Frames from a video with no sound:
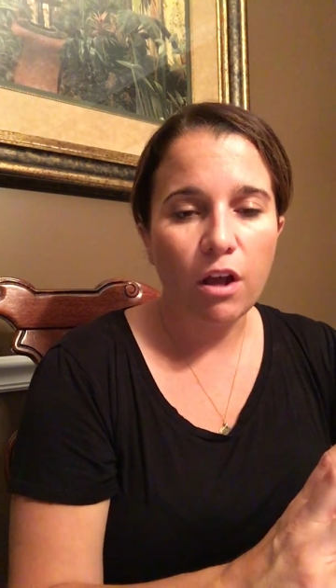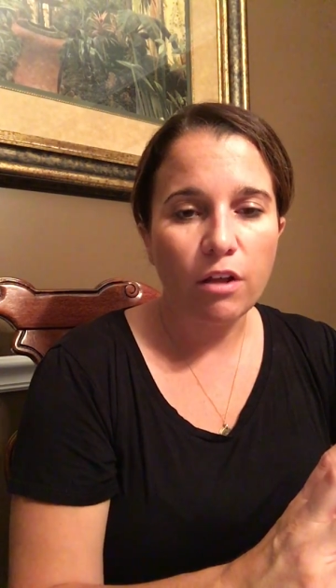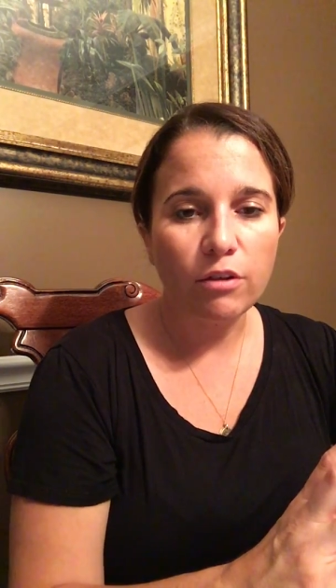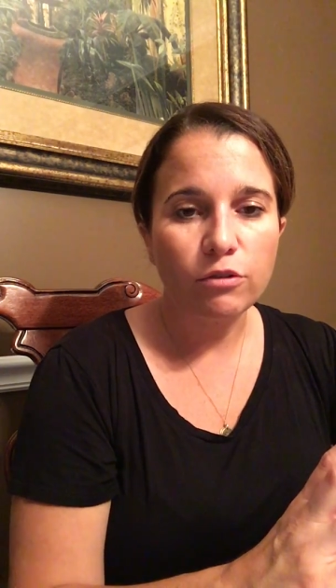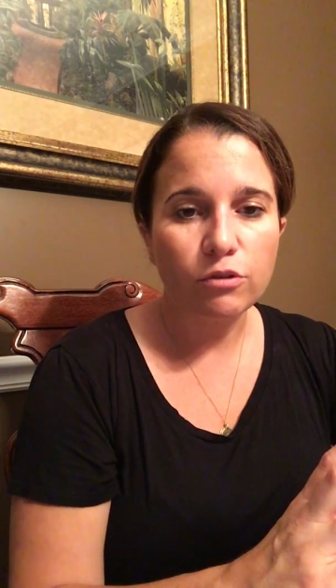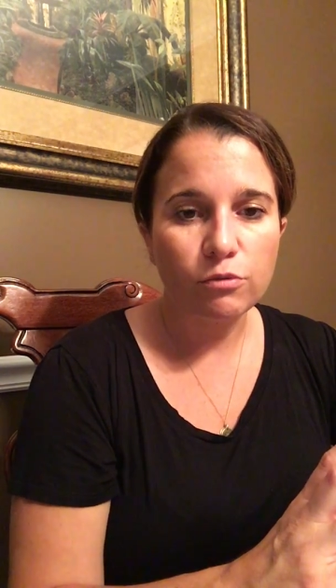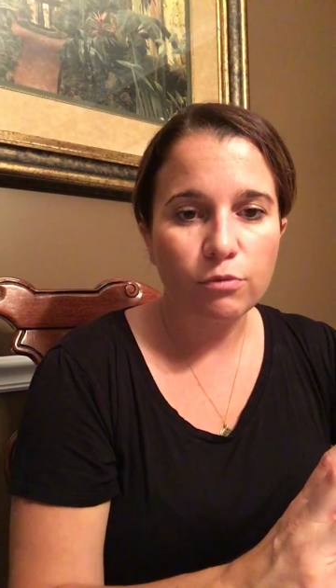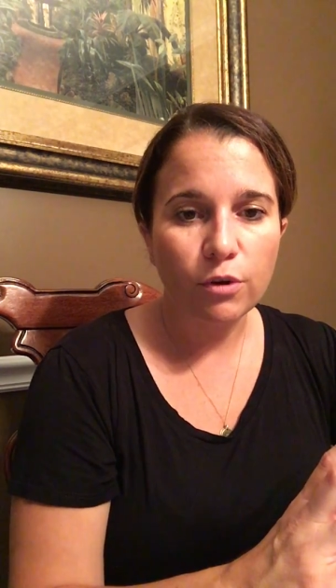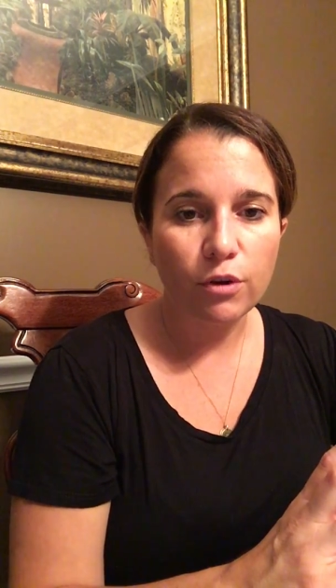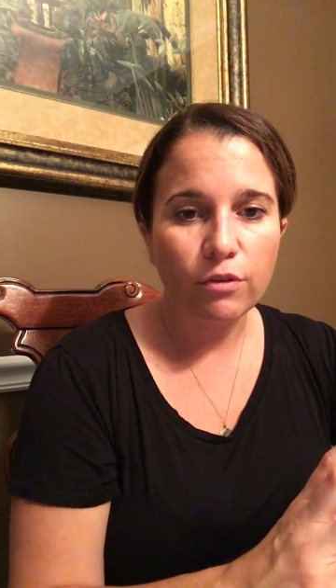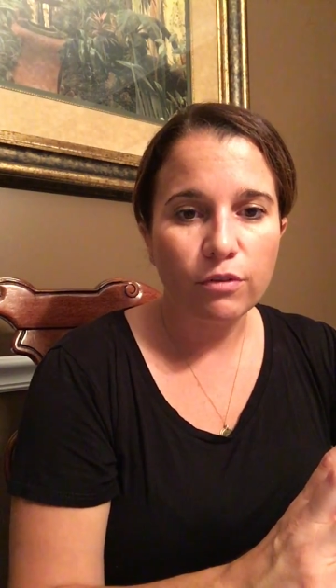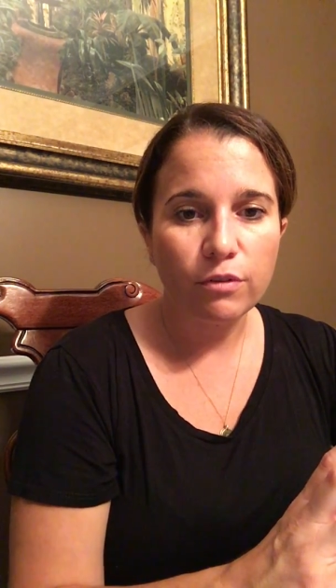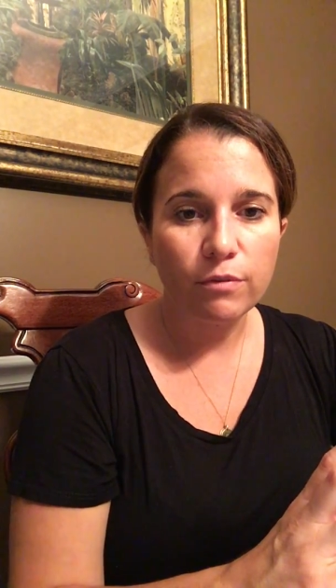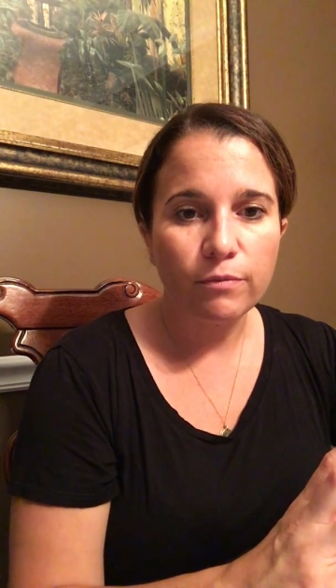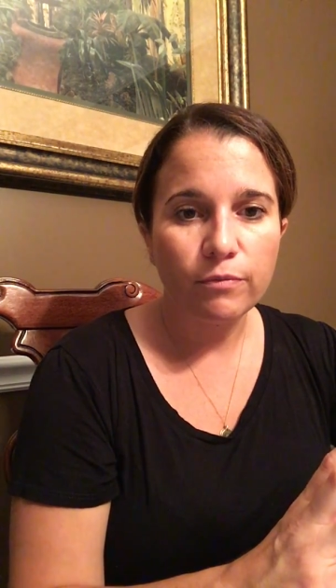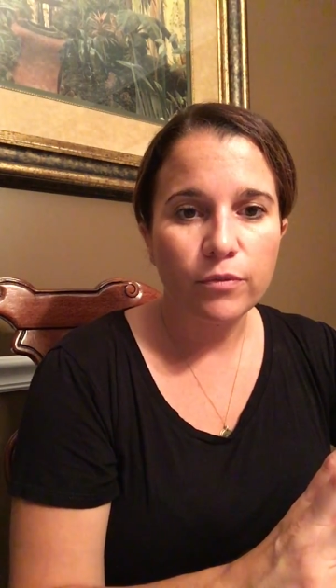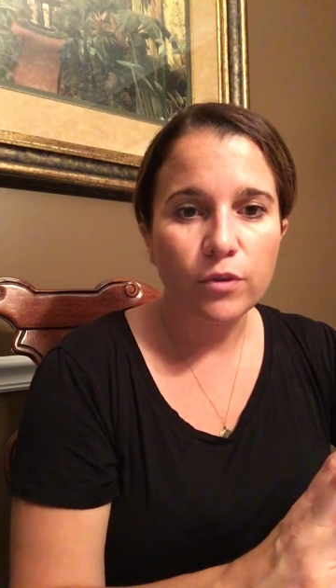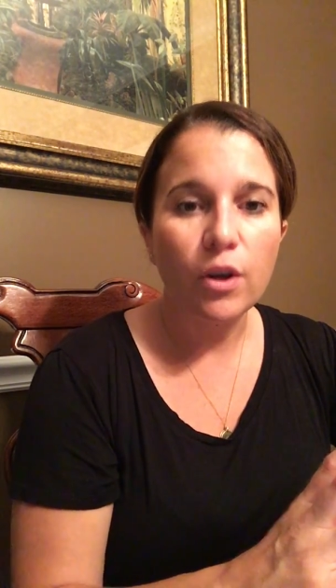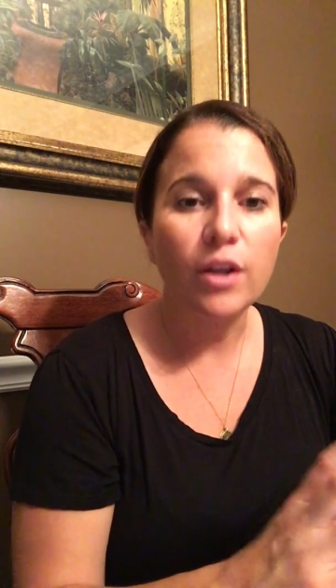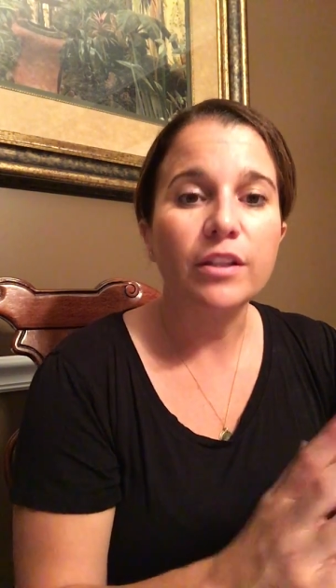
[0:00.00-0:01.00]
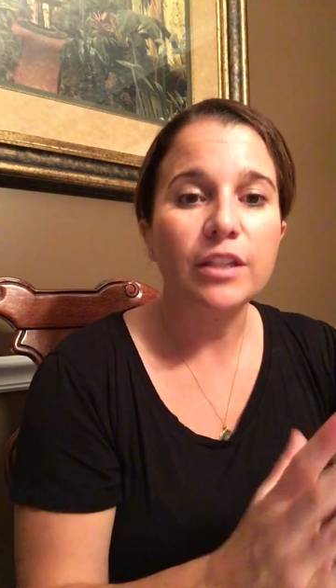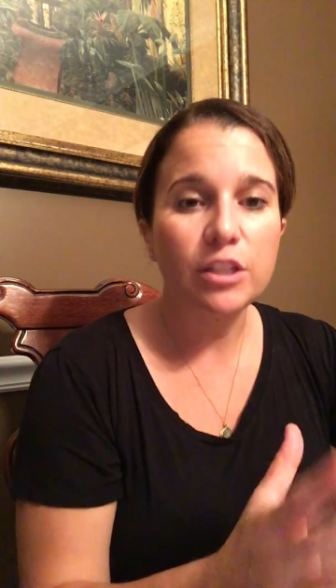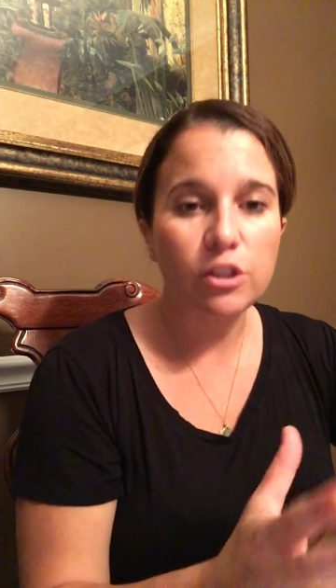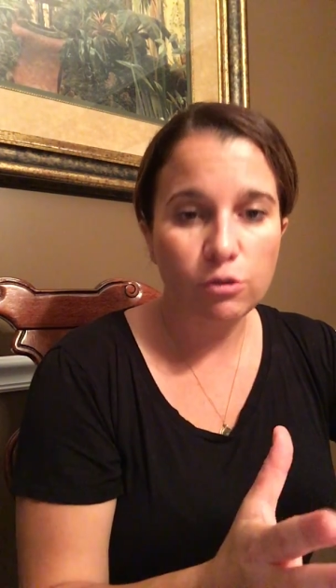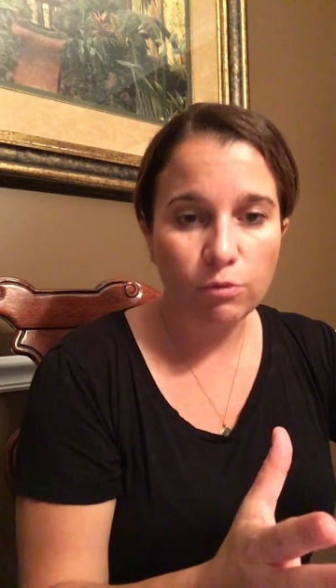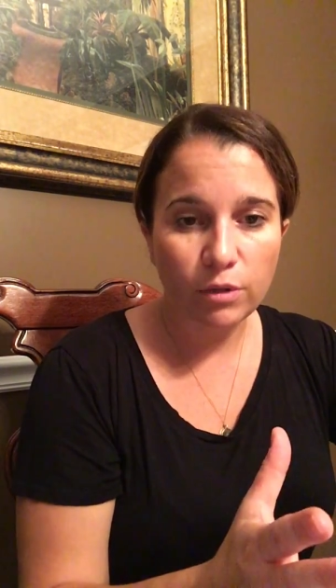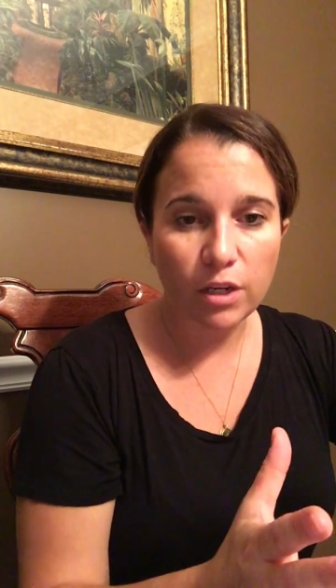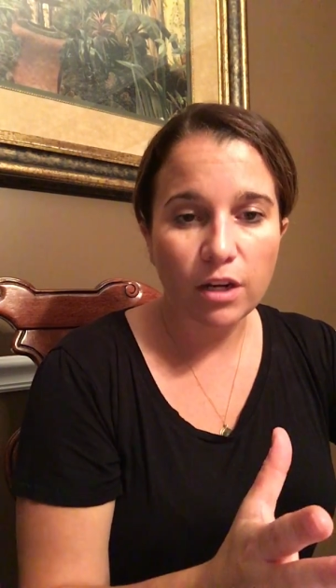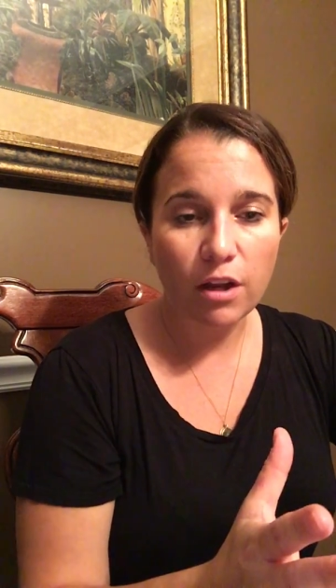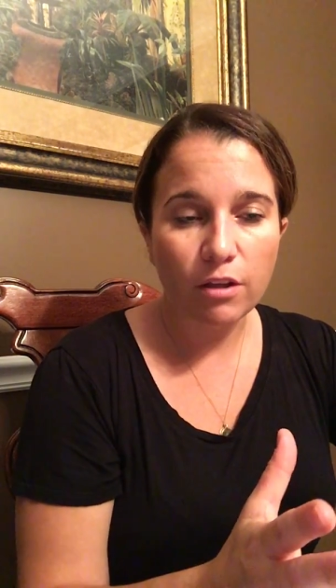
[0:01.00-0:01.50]
worth, or at
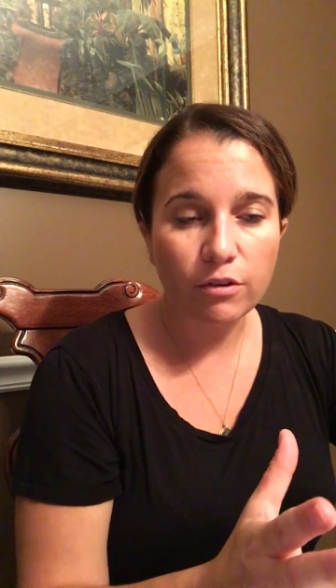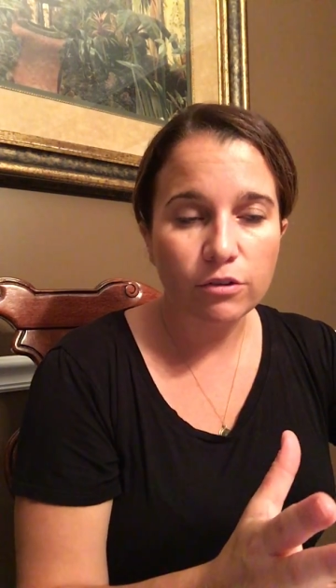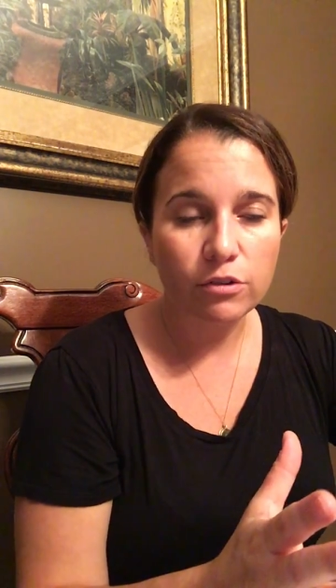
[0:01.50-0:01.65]
least $20.